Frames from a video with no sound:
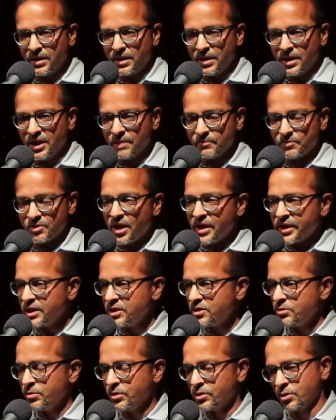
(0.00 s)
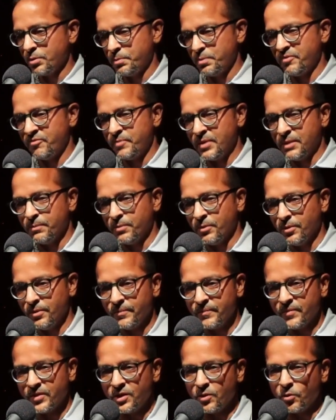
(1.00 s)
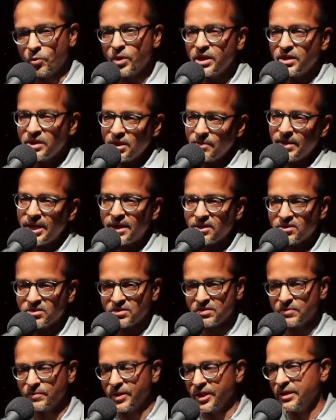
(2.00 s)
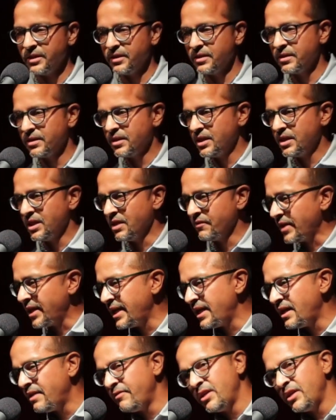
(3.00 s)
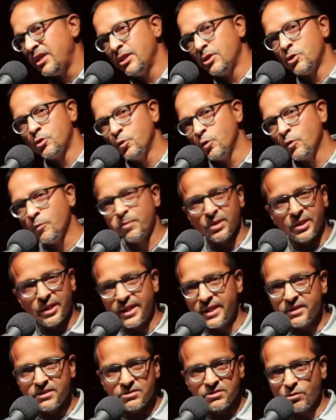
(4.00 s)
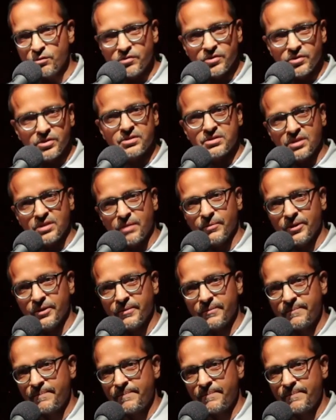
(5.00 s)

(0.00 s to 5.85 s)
And I'm talking to a group of people, and one of them asks me if I have any cool plans over the summer.